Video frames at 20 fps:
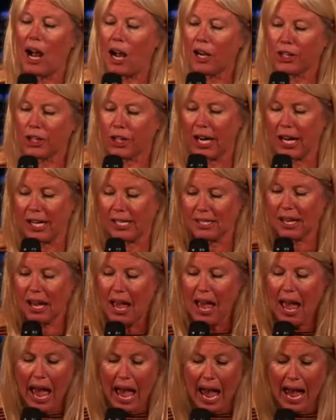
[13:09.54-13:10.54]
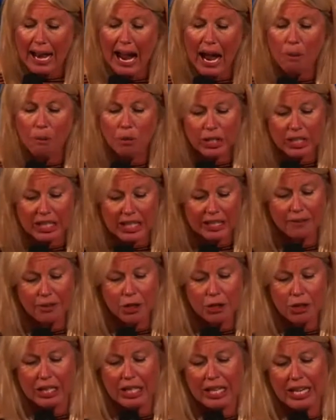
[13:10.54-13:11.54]
conquer it. And I will give
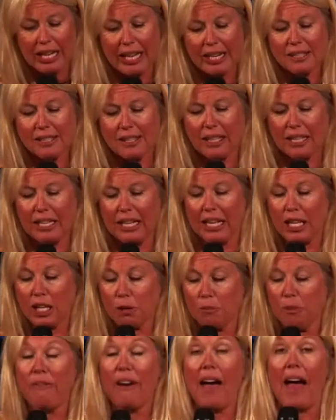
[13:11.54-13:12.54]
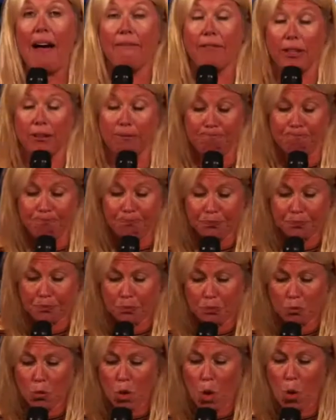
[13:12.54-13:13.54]
you the keys of the kingdom of heaven.
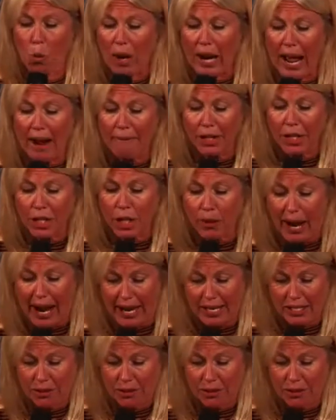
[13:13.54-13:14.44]
Whatever you